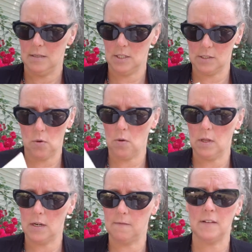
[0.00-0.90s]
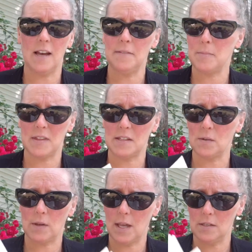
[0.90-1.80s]
just a whole lot of fluff, but that's
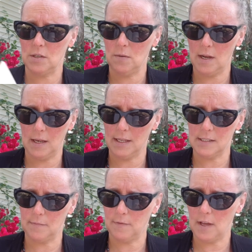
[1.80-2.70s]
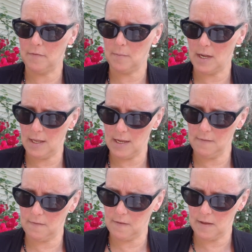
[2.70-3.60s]
okay too. I like some fluff in my life.